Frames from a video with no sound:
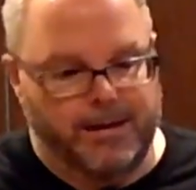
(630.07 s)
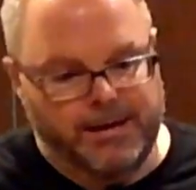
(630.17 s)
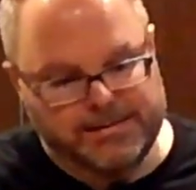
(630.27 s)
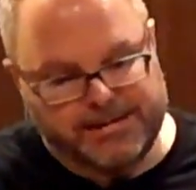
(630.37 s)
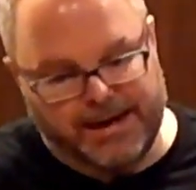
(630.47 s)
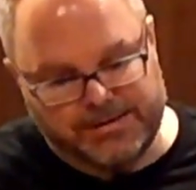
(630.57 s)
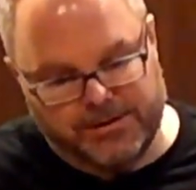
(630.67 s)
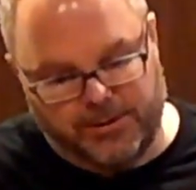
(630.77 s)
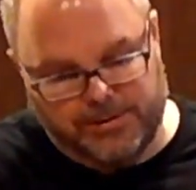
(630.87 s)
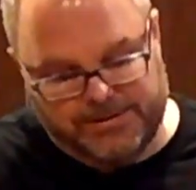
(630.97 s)
is actually
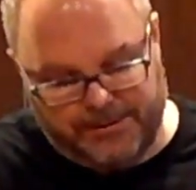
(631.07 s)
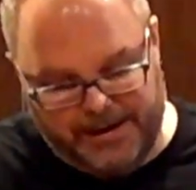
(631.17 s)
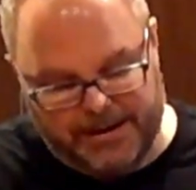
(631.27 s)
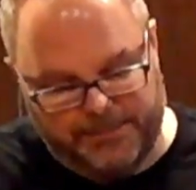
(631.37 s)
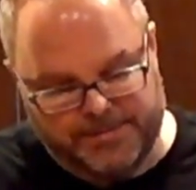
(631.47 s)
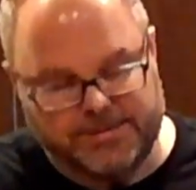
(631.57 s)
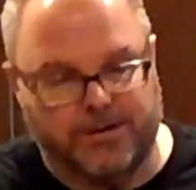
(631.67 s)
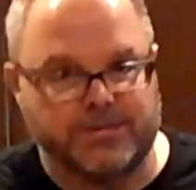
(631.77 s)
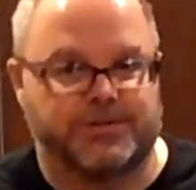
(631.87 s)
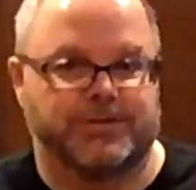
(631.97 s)
going to heat up the
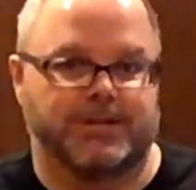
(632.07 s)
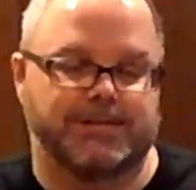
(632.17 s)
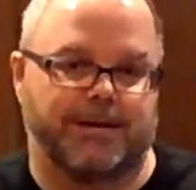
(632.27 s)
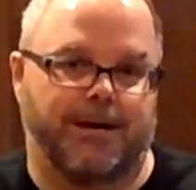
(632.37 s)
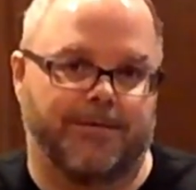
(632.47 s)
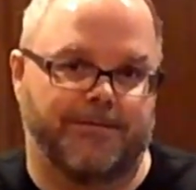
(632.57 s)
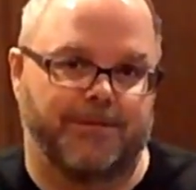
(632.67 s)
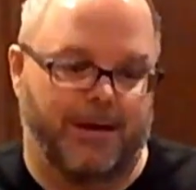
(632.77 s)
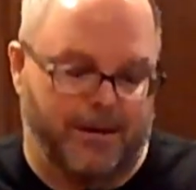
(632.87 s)
sauce just enough